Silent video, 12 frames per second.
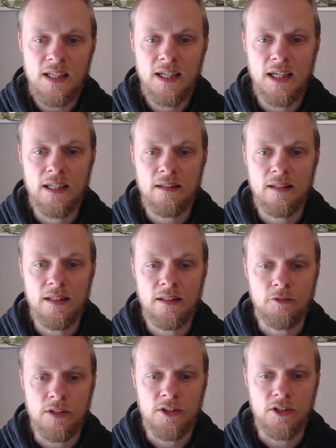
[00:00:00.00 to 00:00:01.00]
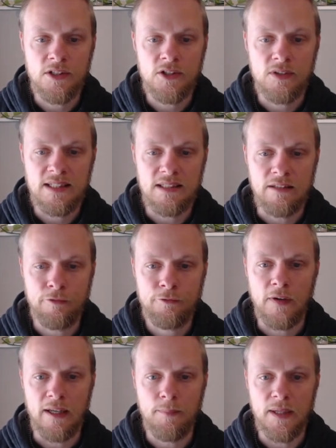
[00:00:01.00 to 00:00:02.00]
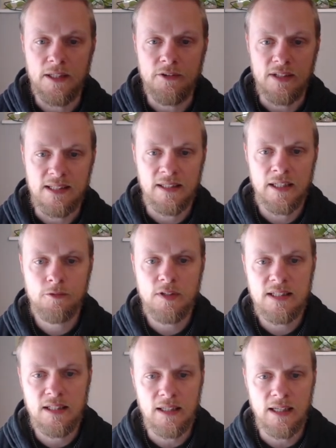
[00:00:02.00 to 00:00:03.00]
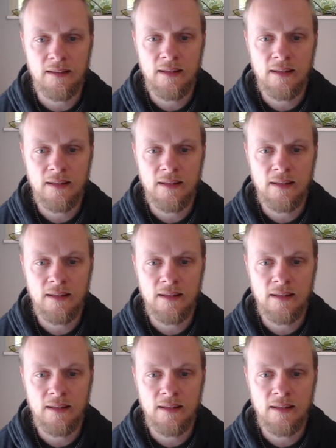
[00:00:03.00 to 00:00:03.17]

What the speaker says: and it returns to us the phi matrix. And here we see that